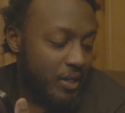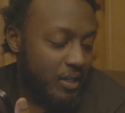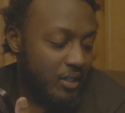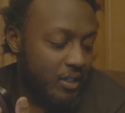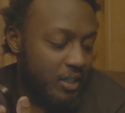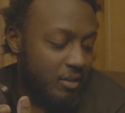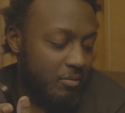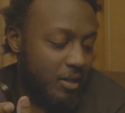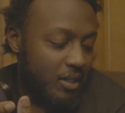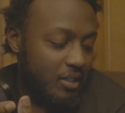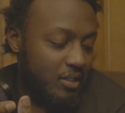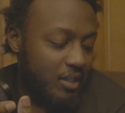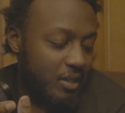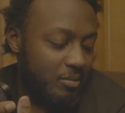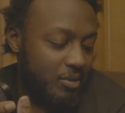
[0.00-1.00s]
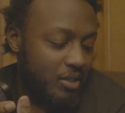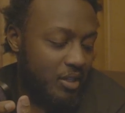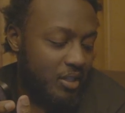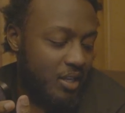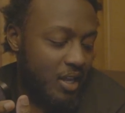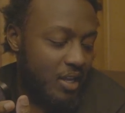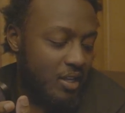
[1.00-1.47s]
And then by the time you
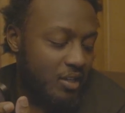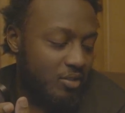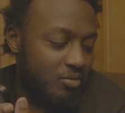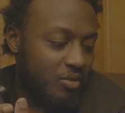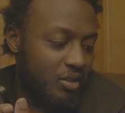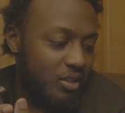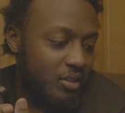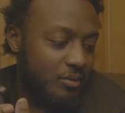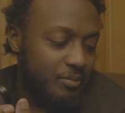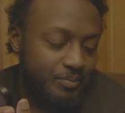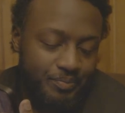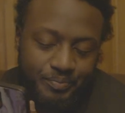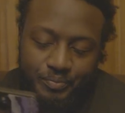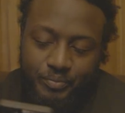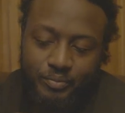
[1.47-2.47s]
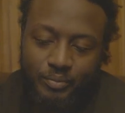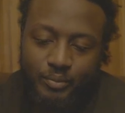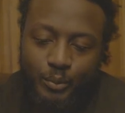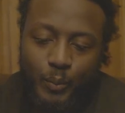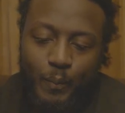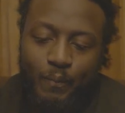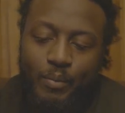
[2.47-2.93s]
get that,
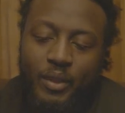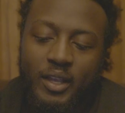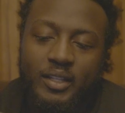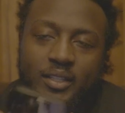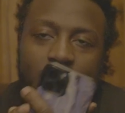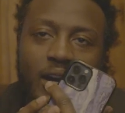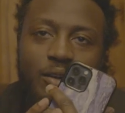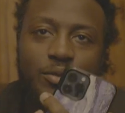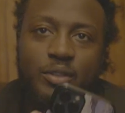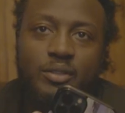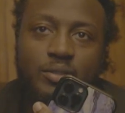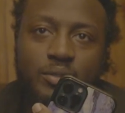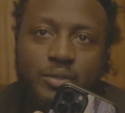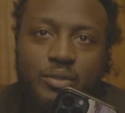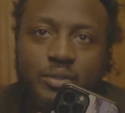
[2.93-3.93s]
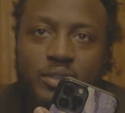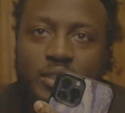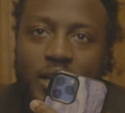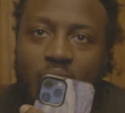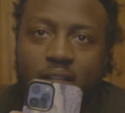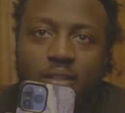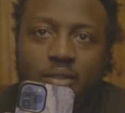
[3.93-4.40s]
it's not what you use,
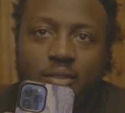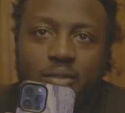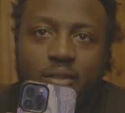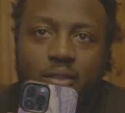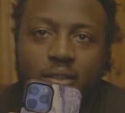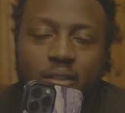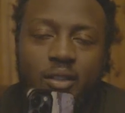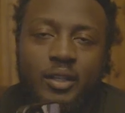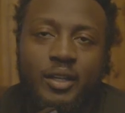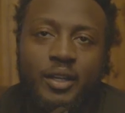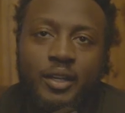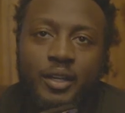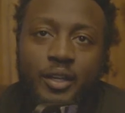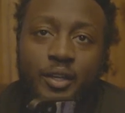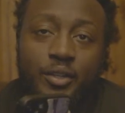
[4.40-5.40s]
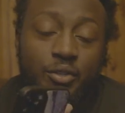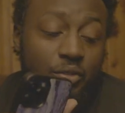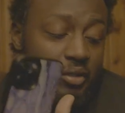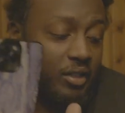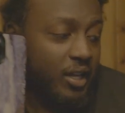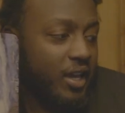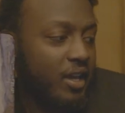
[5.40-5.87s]
it's how you use it. You
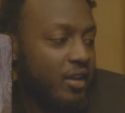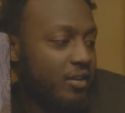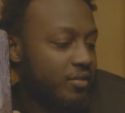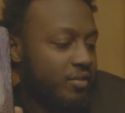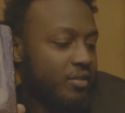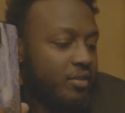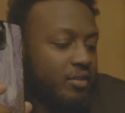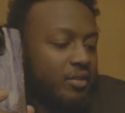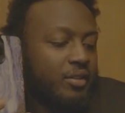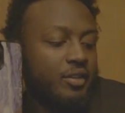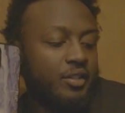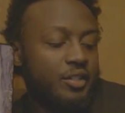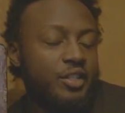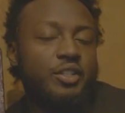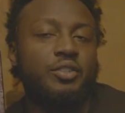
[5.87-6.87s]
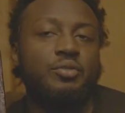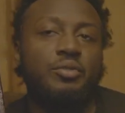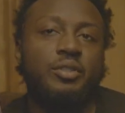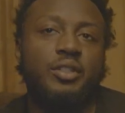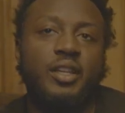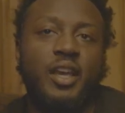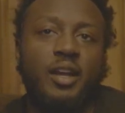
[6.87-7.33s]
can have the
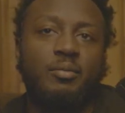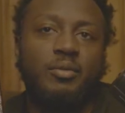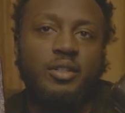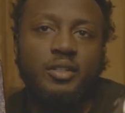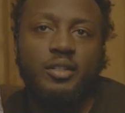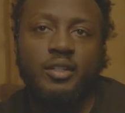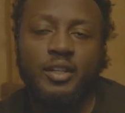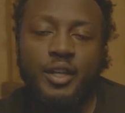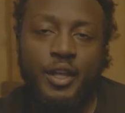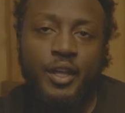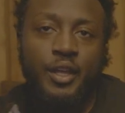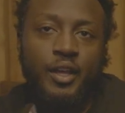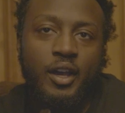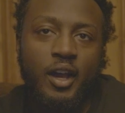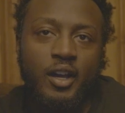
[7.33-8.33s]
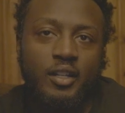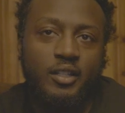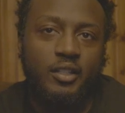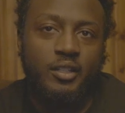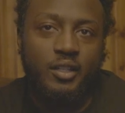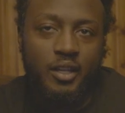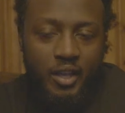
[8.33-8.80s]
newest camera. Alright,
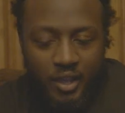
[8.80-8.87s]
look.